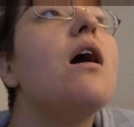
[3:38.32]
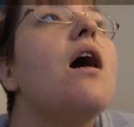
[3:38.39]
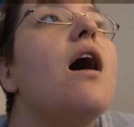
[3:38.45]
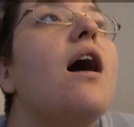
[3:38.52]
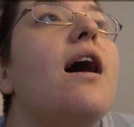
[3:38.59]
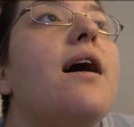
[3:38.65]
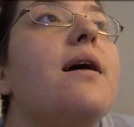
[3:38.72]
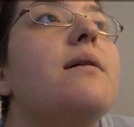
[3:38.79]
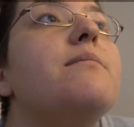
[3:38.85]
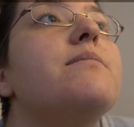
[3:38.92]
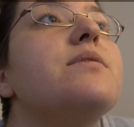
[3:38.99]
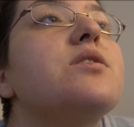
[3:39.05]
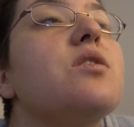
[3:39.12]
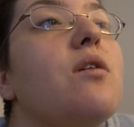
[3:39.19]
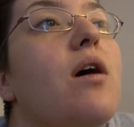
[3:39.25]
Um,
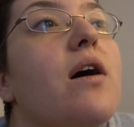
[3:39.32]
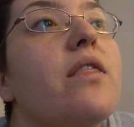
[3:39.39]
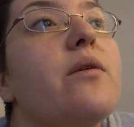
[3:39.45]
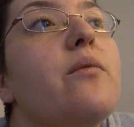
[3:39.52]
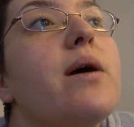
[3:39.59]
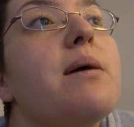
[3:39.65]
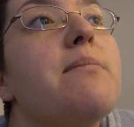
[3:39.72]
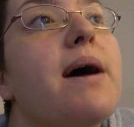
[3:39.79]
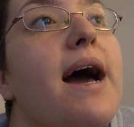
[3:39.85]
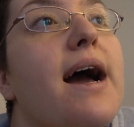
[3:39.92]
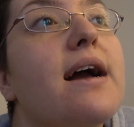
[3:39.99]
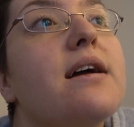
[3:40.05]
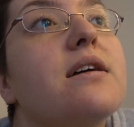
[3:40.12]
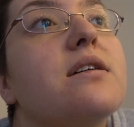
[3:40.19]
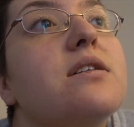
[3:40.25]
so on the way
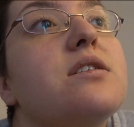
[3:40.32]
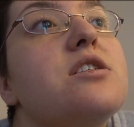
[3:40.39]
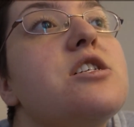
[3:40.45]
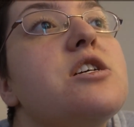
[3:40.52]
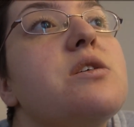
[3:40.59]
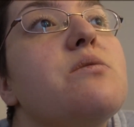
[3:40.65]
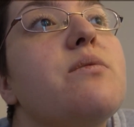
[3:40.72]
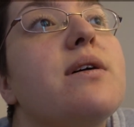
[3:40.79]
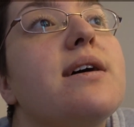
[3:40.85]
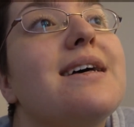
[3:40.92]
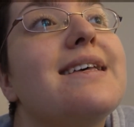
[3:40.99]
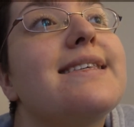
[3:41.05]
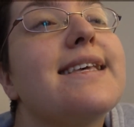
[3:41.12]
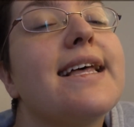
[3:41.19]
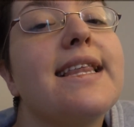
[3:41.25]
back she
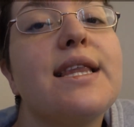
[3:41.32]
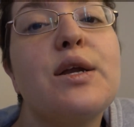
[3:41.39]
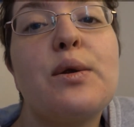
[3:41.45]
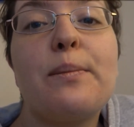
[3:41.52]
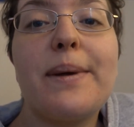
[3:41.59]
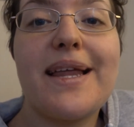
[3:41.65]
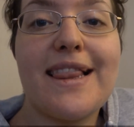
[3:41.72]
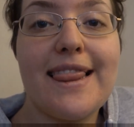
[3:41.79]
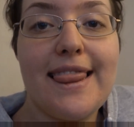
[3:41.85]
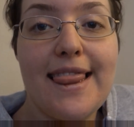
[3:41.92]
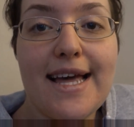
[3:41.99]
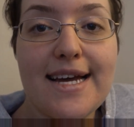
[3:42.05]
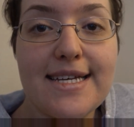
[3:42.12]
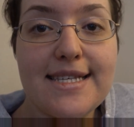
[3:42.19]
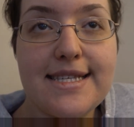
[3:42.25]
was a little bit
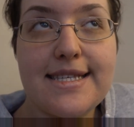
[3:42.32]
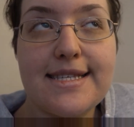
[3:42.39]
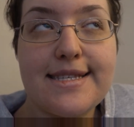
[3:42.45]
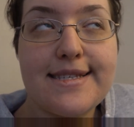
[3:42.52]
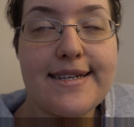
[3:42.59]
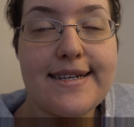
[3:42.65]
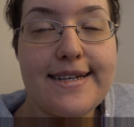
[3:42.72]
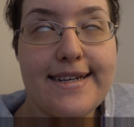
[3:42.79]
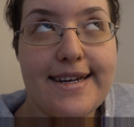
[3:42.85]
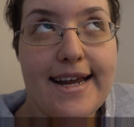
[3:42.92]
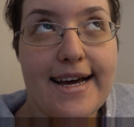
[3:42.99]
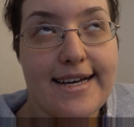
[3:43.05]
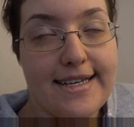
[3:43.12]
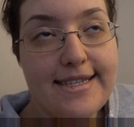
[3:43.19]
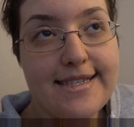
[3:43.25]
less
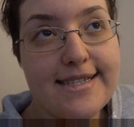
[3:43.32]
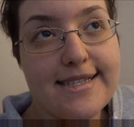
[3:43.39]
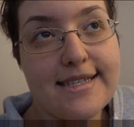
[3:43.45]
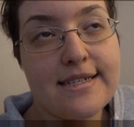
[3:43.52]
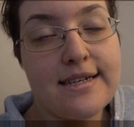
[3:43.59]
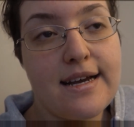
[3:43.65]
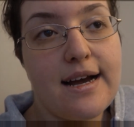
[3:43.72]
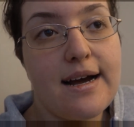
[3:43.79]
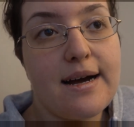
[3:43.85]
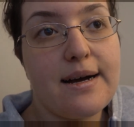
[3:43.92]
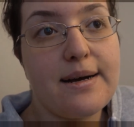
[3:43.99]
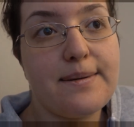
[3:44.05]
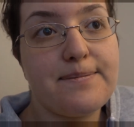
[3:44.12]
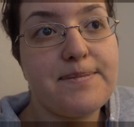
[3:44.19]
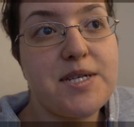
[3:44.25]
nice.
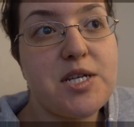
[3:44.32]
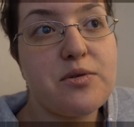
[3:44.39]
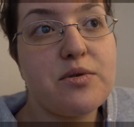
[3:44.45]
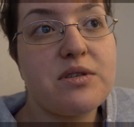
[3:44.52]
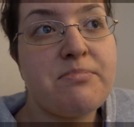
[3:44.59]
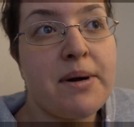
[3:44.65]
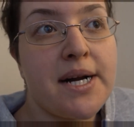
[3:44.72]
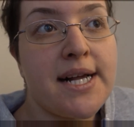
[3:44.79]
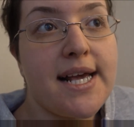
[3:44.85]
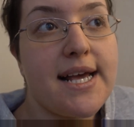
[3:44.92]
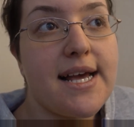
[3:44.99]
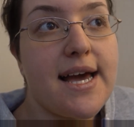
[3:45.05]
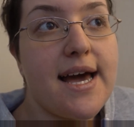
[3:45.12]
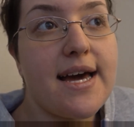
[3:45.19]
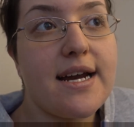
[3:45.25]
Um, she was
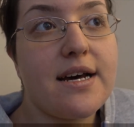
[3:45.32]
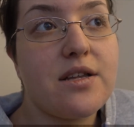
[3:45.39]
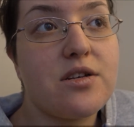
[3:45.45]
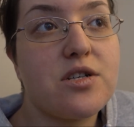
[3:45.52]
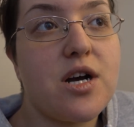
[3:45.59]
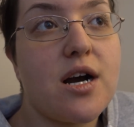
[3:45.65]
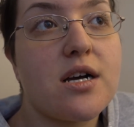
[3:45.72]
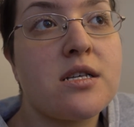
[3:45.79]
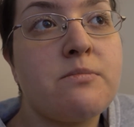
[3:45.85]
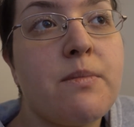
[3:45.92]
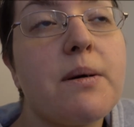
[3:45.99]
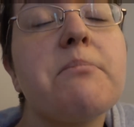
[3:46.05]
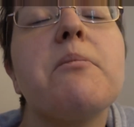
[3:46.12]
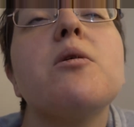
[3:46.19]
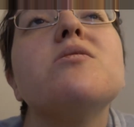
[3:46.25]
barking at other dogs,
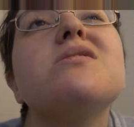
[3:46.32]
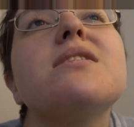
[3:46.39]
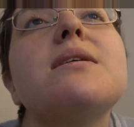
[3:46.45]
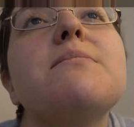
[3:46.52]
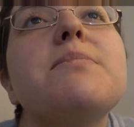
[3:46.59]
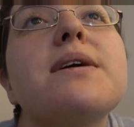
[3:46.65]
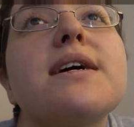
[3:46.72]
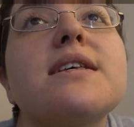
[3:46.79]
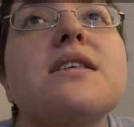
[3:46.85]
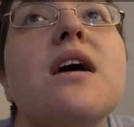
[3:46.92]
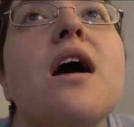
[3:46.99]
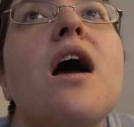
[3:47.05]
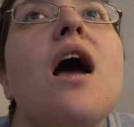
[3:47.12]
but mostly because